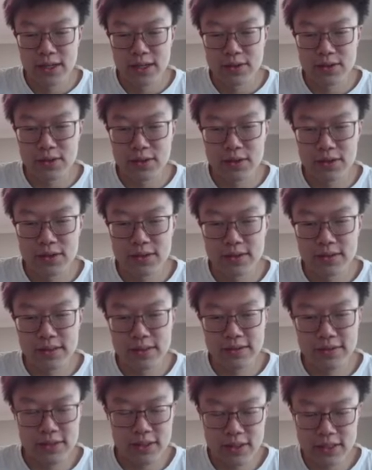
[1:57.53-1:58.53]
So
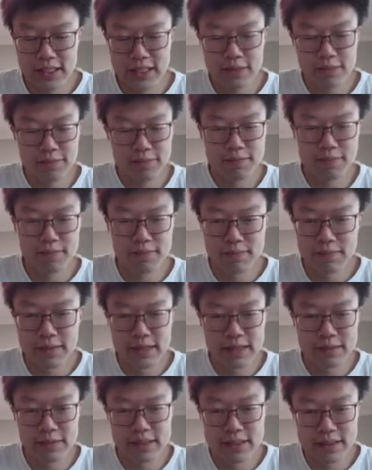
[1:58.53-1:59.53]
if you just keep,
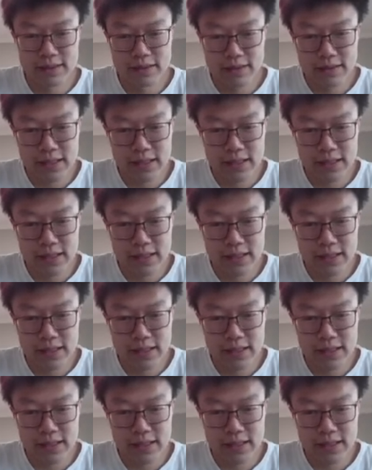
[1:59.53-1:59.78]
I mean,